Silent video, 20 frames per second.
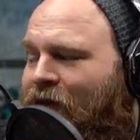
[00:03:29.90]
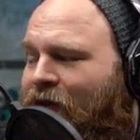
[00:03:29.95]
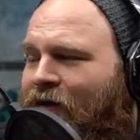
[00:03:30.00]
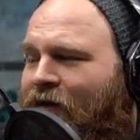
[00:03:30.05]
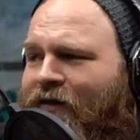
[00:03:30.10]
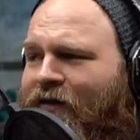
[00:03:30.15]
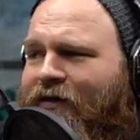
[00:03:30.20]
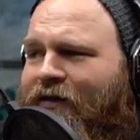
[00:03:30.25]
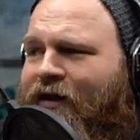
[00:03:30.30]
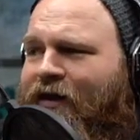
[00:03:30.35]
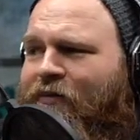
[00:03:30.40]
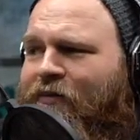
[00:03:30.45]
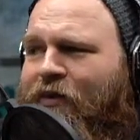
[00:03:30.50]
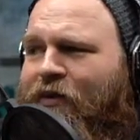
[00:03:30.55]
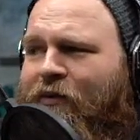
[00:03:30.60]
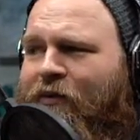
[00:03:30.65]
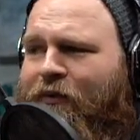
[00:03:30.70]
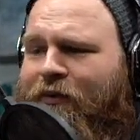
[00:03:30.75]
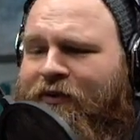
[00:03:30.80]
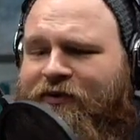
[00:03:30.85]
Yeah, it
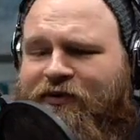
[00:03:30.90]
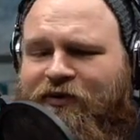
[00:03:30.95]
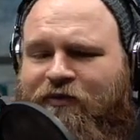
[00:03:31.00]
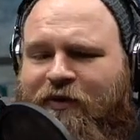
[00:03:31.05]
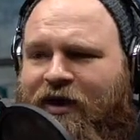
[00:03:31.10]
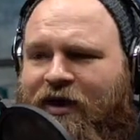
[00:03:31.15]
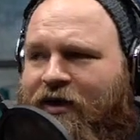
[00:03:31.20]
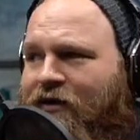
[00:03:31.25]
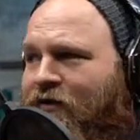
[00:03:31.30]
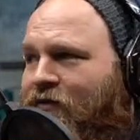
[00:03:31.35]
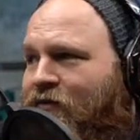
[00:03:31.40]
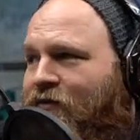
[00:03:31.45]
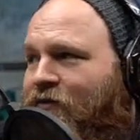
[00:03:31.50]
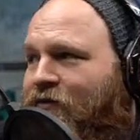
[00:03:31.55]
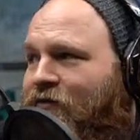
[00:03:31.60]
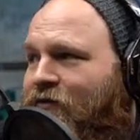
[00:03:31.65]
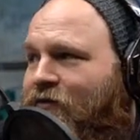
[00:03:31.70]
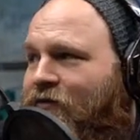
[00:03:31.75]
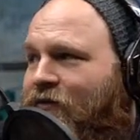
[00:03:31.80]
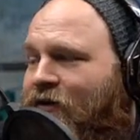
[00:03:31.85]
probably won't be too bad.
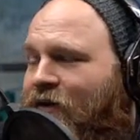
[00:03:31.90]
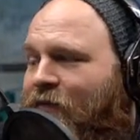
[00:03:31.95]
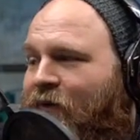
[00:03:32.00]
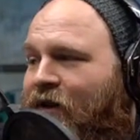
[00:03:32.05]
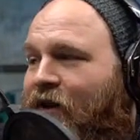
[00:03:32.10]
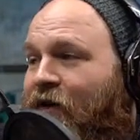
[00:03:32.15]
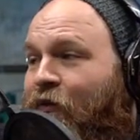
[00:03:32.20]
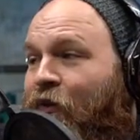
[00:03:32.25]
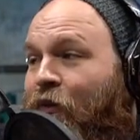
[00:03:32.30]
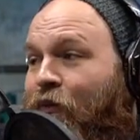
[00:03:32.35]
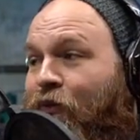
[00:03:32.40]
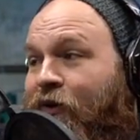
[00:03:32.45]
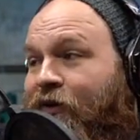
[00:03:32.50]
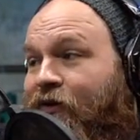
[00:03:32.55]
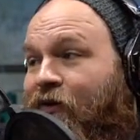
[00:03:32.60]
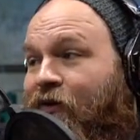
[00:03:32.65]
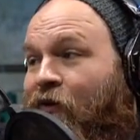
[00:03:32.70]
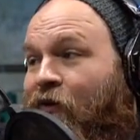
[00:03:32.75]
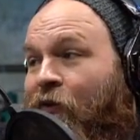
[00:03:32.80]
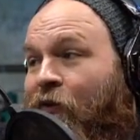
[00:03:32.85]
I mean, I won't print
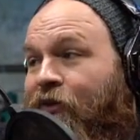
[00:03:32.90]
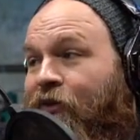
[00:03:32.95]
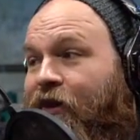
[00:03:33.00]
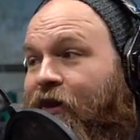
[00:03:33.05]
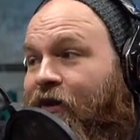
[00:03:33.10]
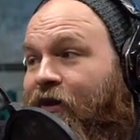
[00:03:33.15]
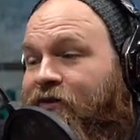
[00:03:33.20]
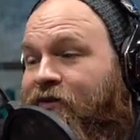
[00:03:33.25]
the whole thing.